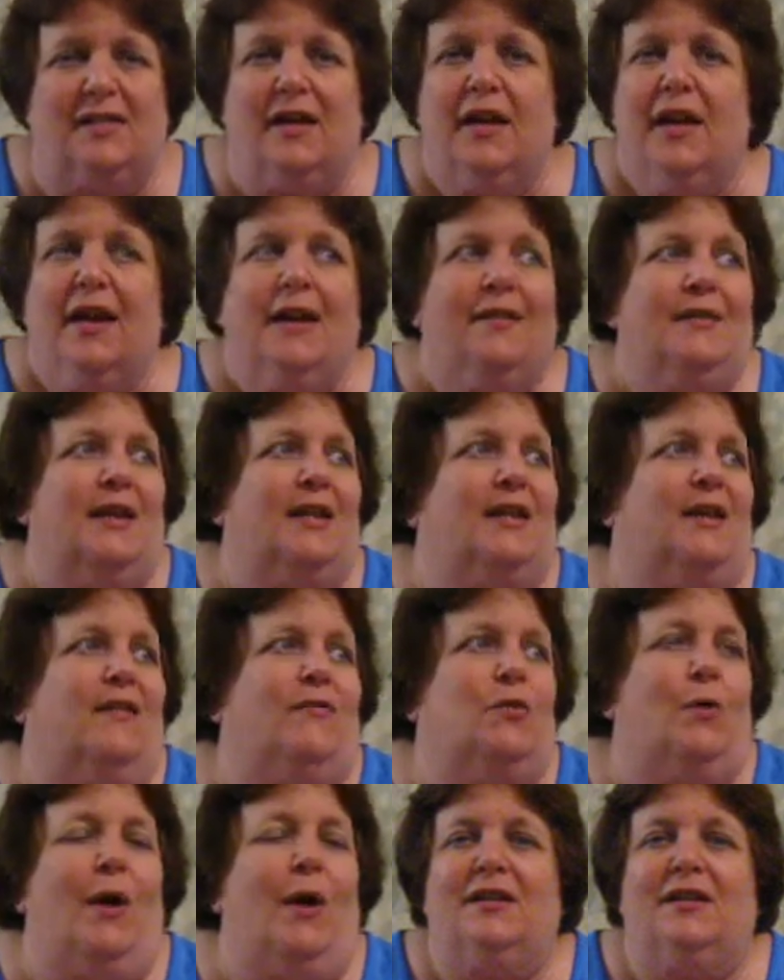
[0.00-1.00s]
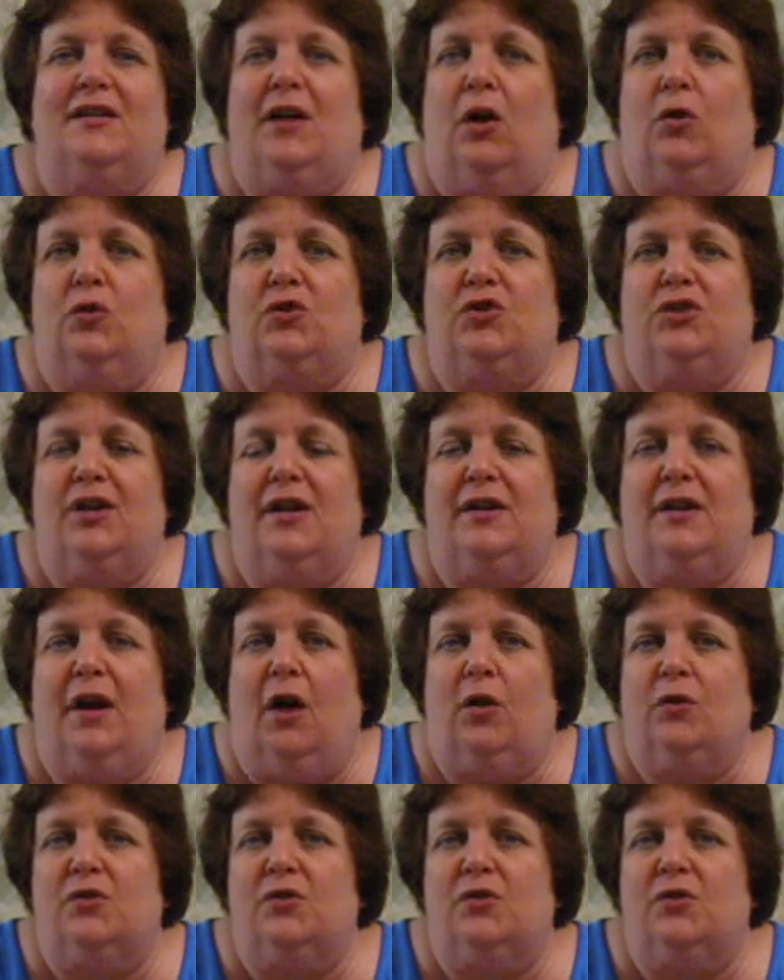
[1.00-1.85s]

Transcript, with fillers: and they'd give you $10.